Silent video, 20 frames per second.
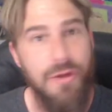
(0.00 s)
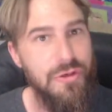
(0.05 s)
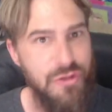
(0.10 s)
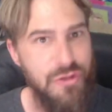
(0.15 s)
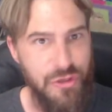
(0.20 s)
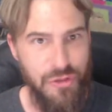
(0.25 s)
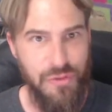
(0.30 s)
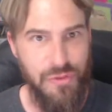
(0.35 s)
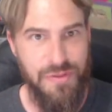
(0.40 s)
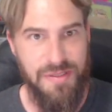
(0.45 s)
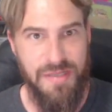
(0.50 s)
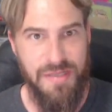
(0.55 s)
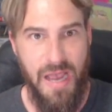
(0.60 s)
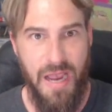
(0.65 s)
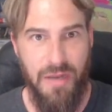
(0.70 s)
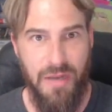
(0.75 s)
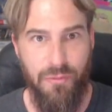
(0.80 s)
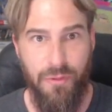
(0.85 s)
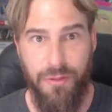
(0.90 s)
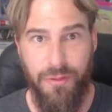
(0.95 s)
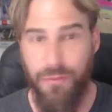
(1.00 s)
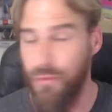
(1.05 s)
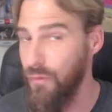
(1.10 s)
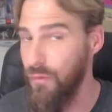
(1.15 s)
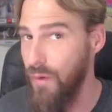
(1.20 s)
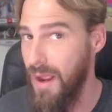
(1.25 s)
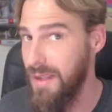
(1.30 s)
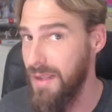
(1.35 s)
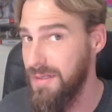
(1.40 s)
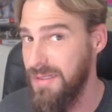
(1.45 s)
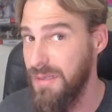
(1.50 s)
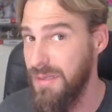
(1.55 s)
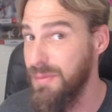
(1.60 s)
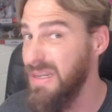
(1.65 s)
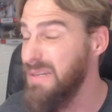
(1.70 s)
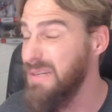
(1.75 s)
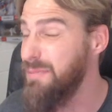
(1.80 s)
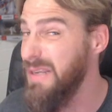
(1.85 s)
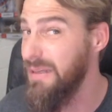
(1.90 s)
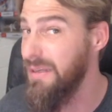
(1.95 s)
Do you side with Darius the
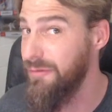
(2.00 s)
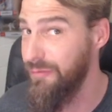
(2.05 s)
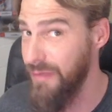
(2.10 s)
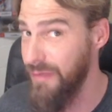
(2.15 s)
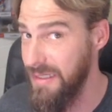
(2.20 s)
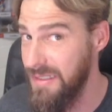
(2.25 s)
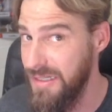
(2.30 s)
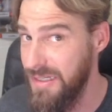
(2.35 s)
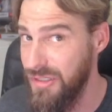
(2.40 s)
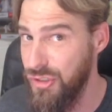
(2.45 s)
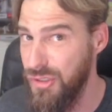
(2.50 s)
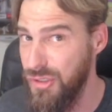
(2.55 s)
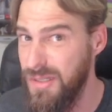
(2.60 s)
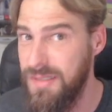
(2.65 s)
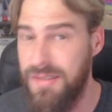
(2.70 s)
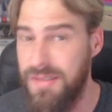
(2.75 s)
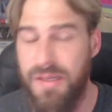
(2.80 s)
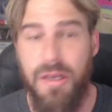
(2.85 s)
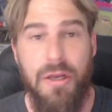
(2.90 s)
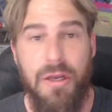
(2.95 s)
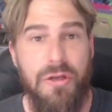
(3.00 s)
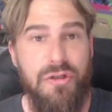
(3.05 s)
Mede being fictitious?